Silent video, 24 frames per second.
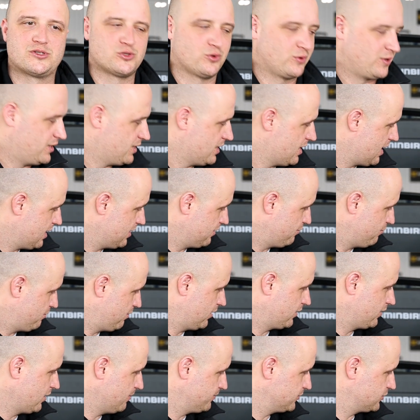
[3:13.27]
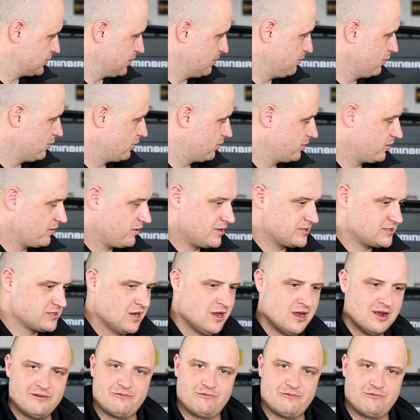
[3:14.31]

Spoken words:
So he had it rigged up similar to this.